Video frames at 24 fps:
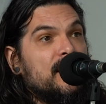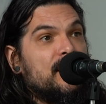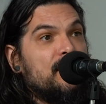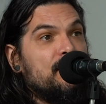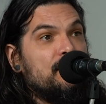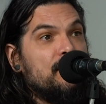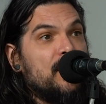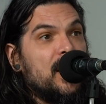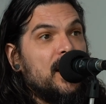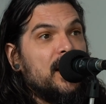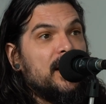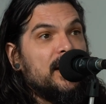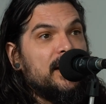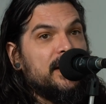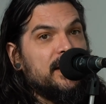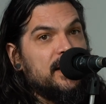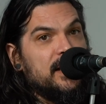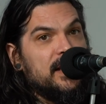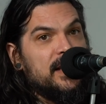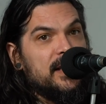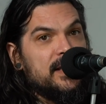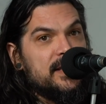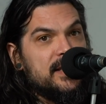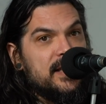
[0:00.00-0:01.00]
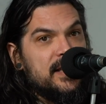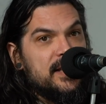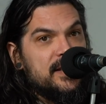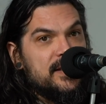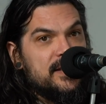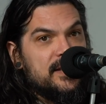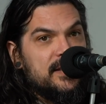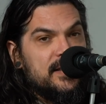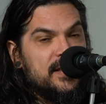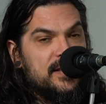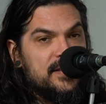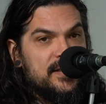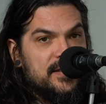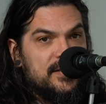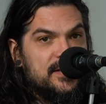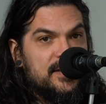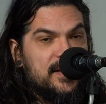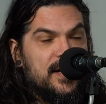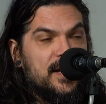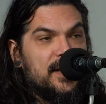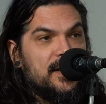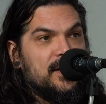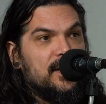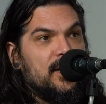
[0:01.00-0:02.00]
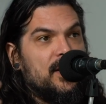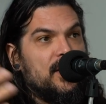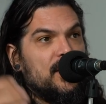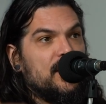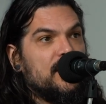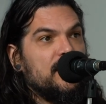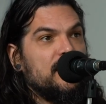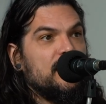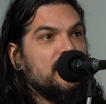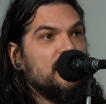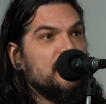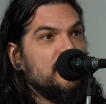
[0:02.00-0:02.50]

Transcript: Mine is a dialogue,